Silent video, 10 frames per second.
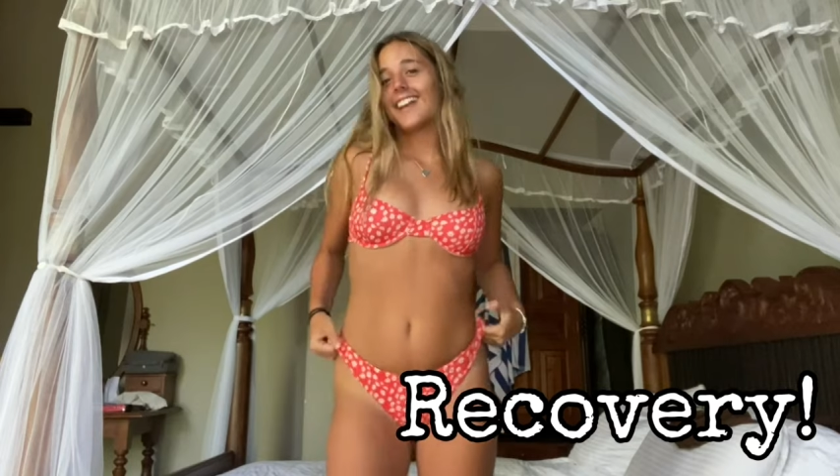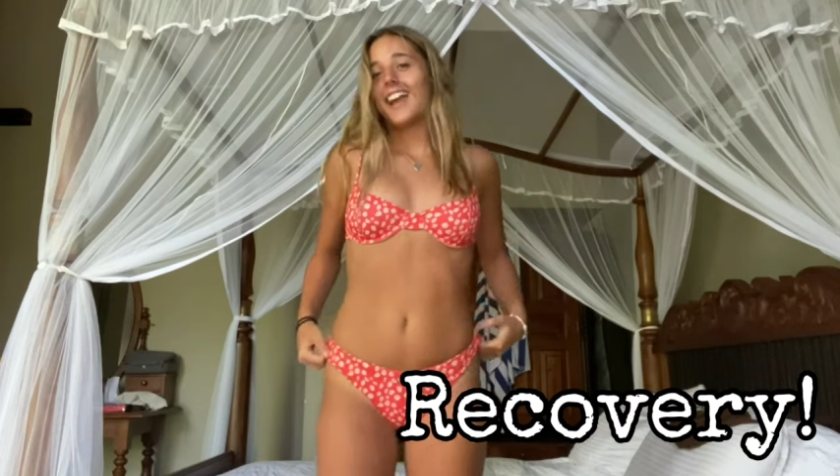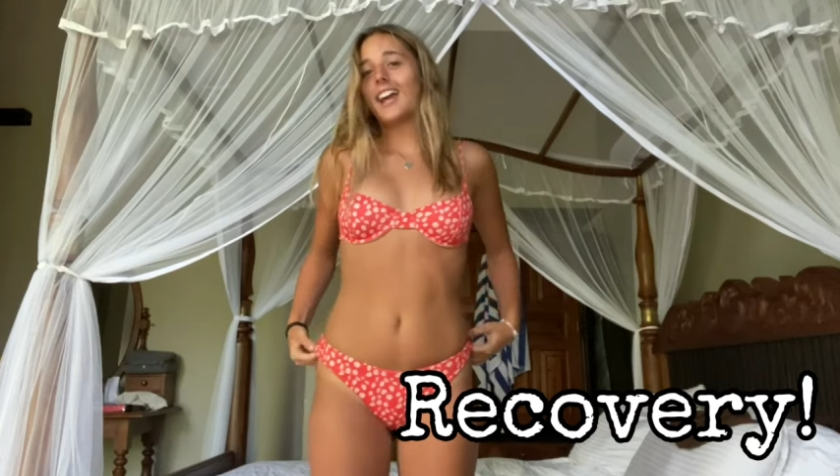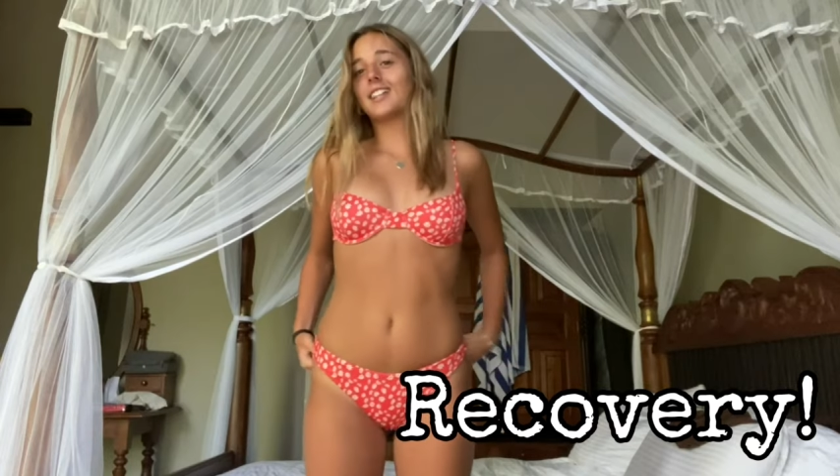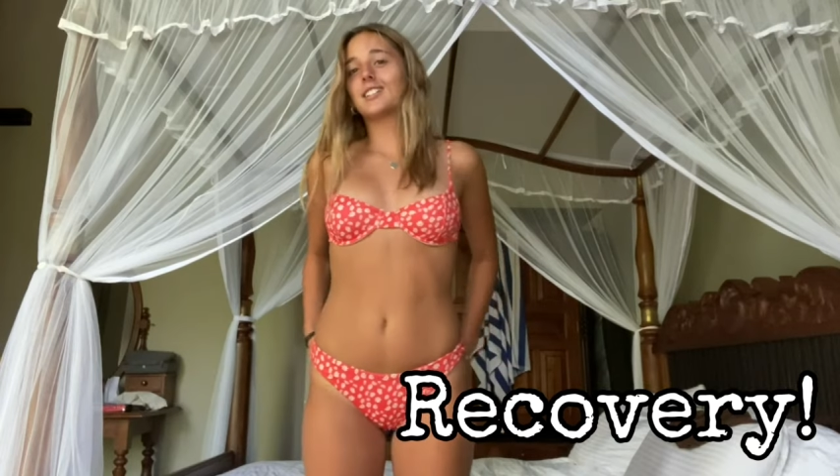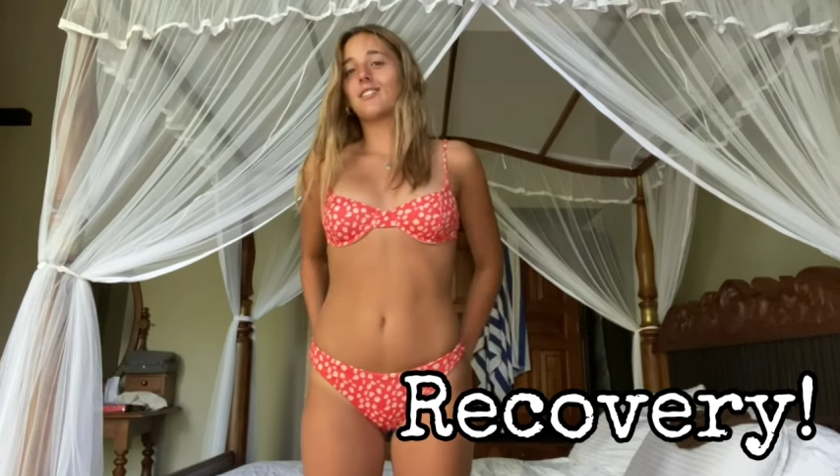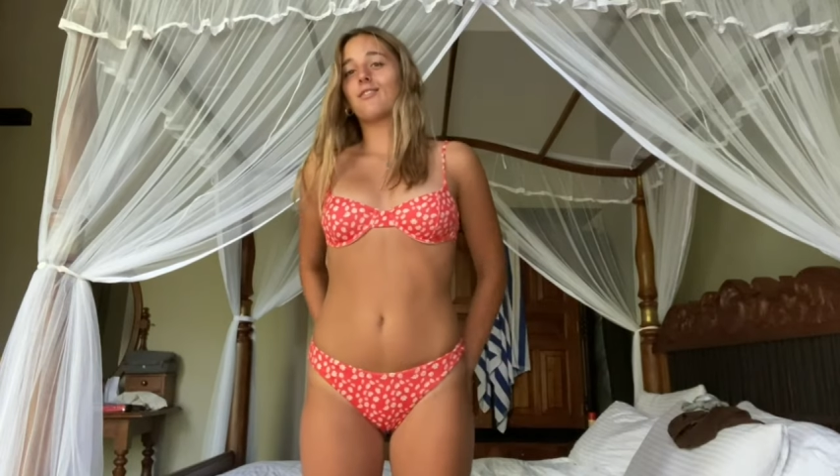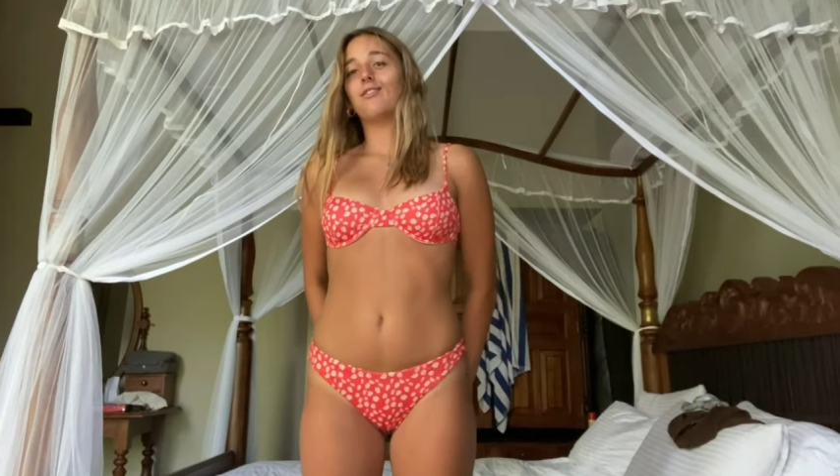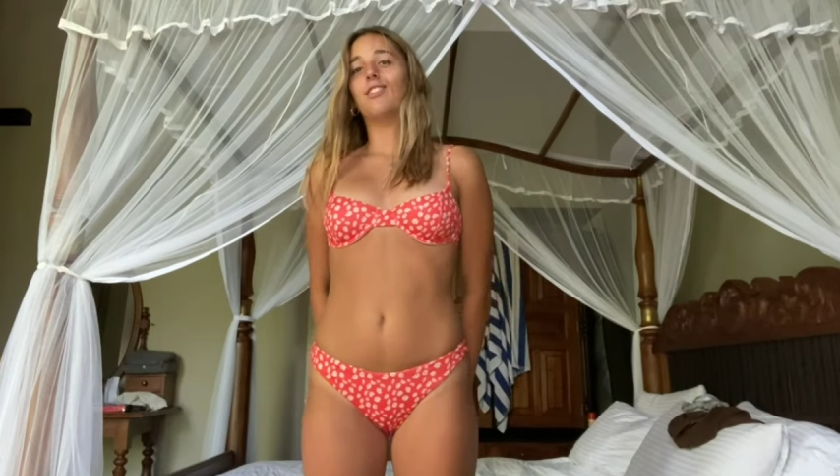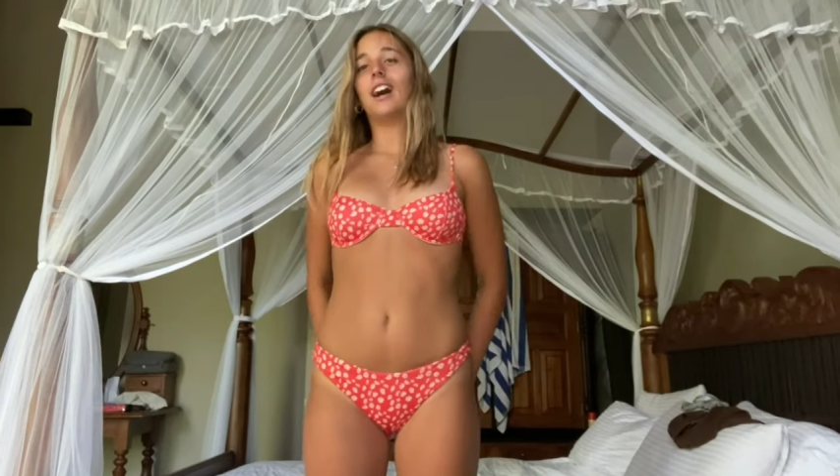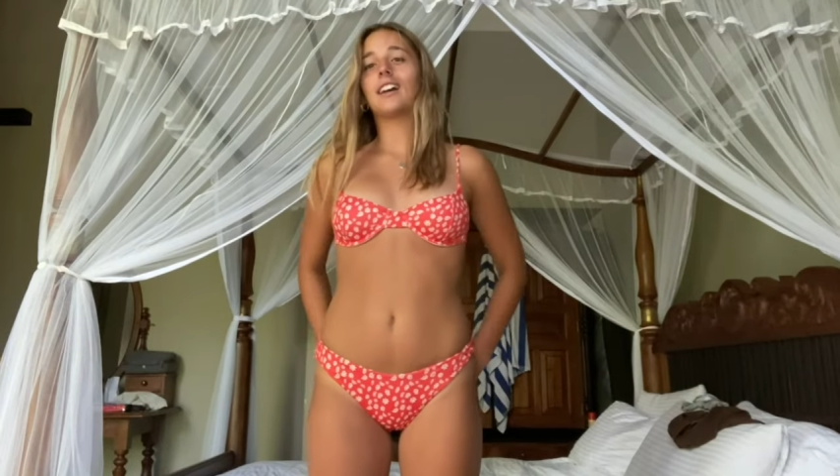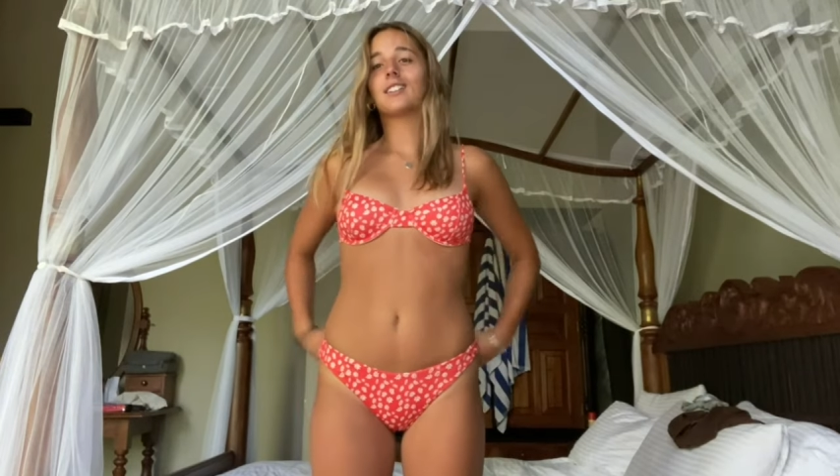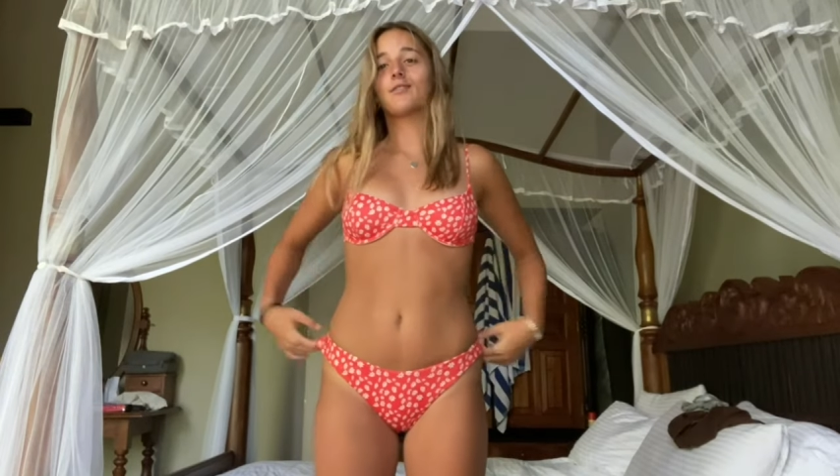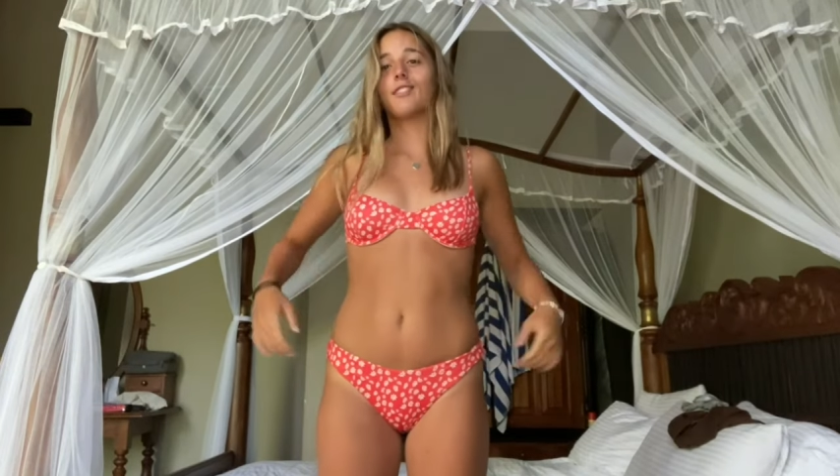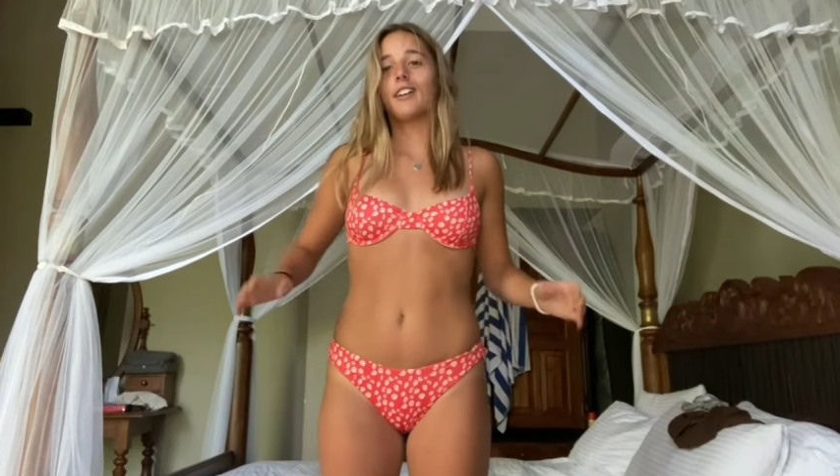And it's
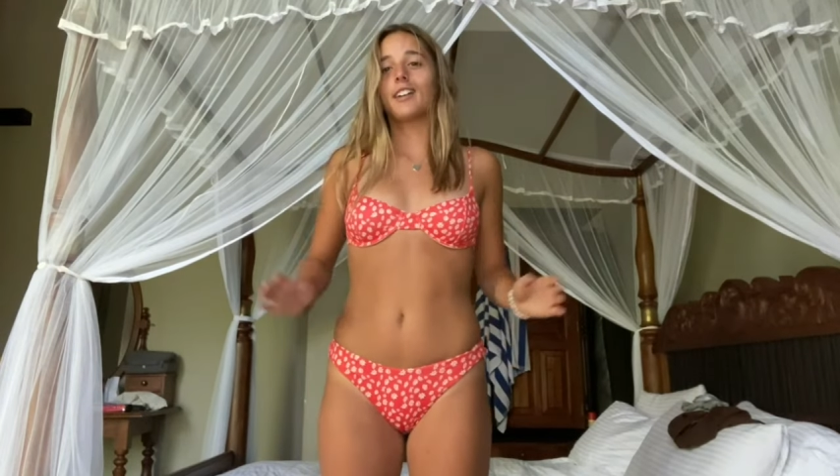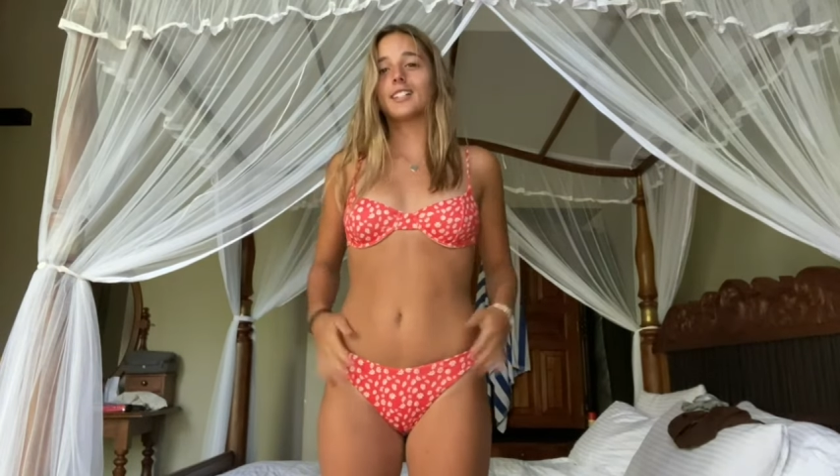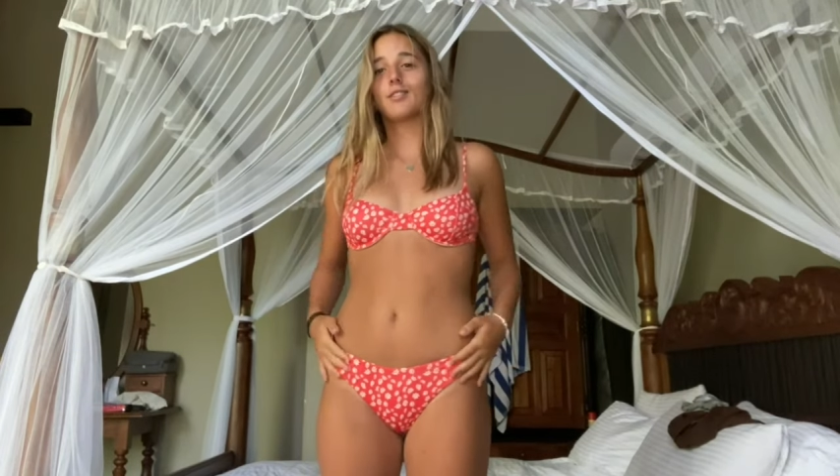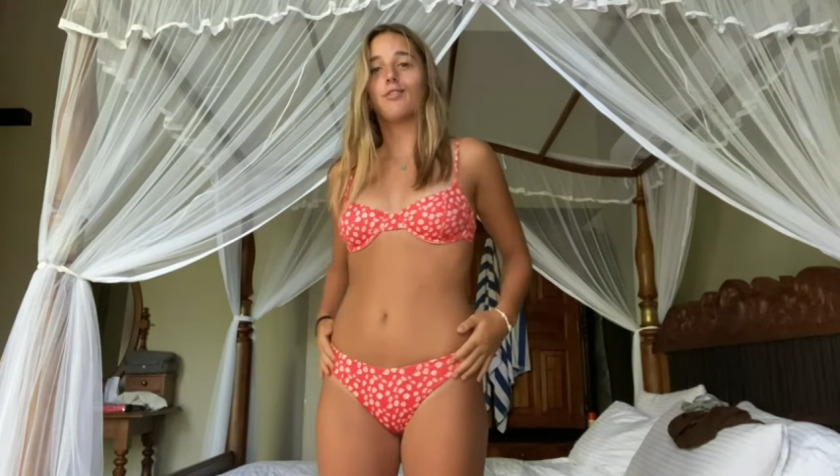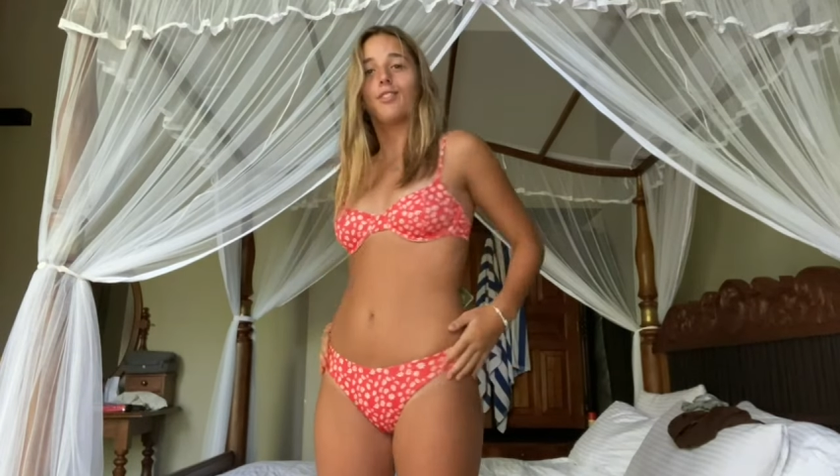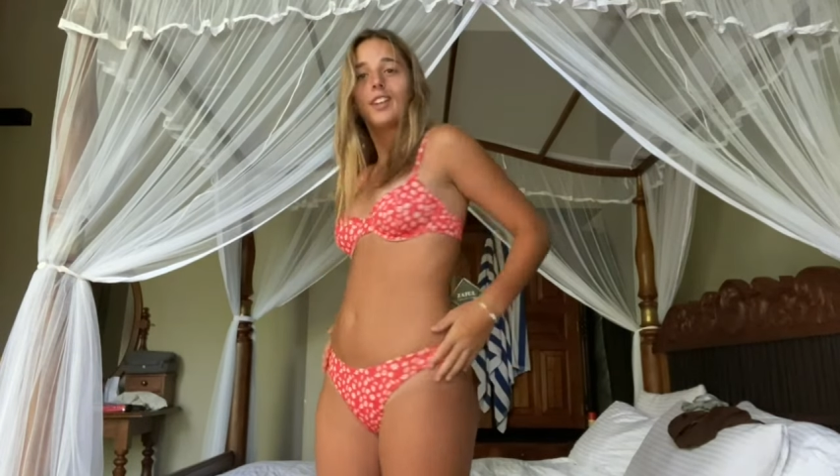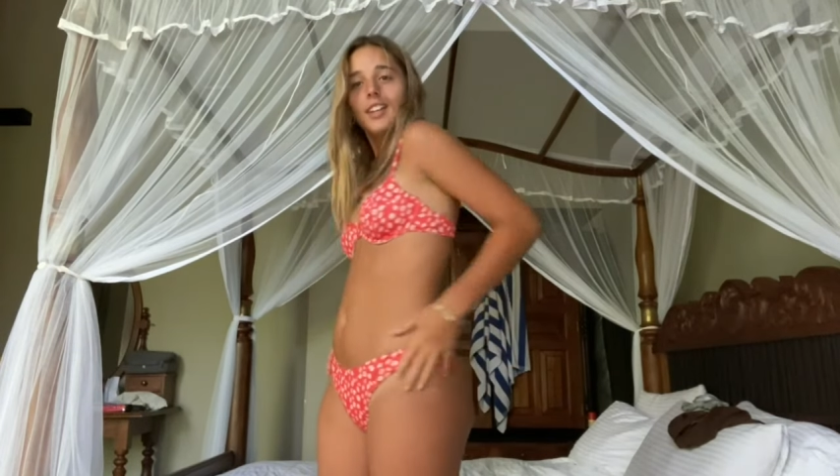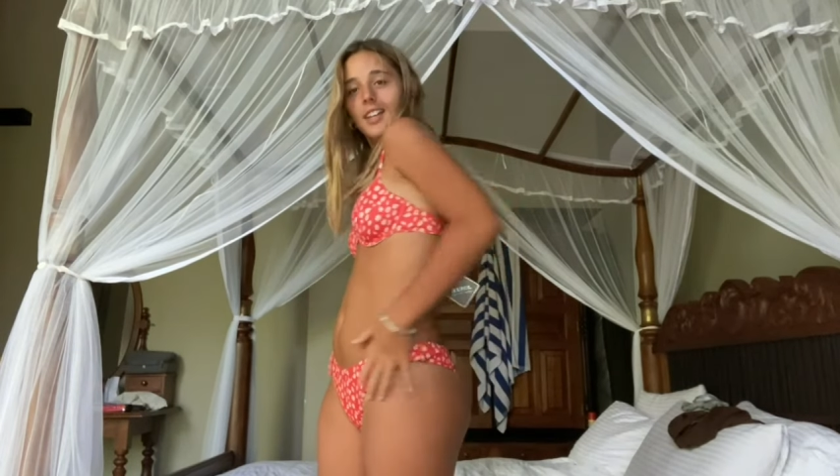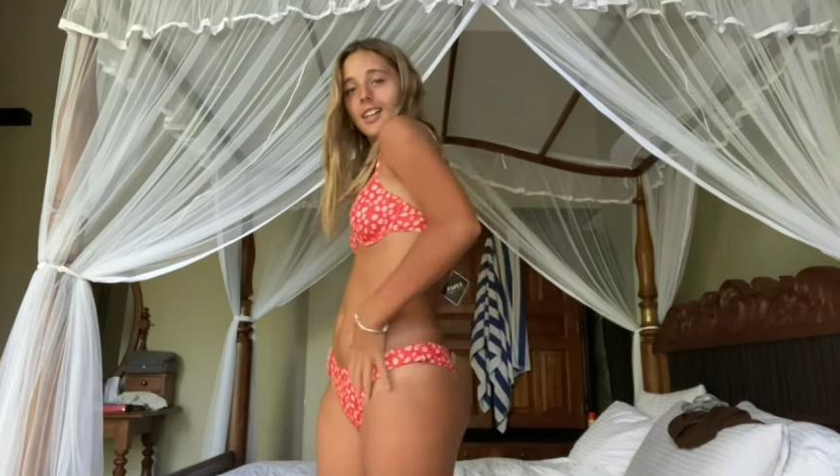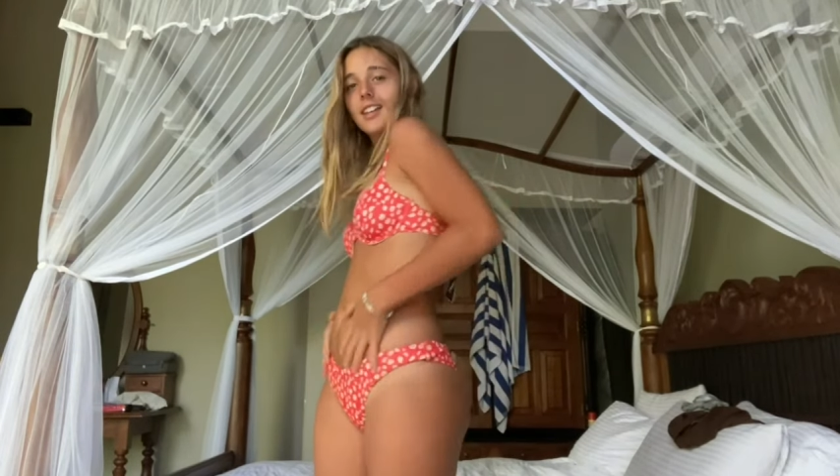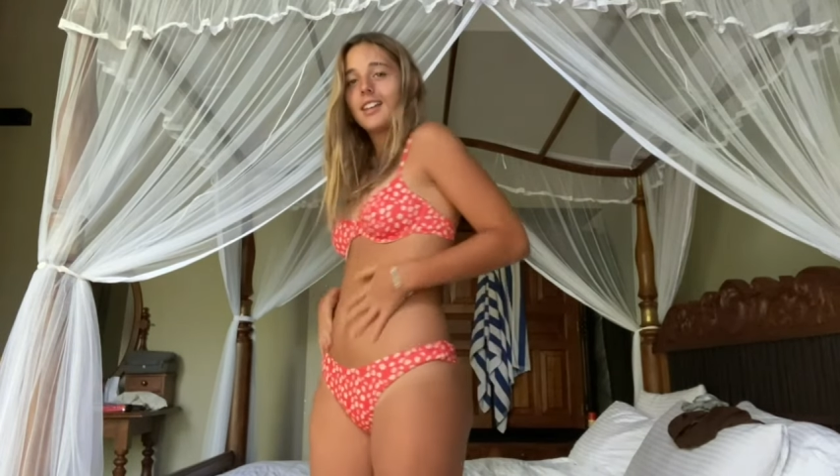very nice fitted.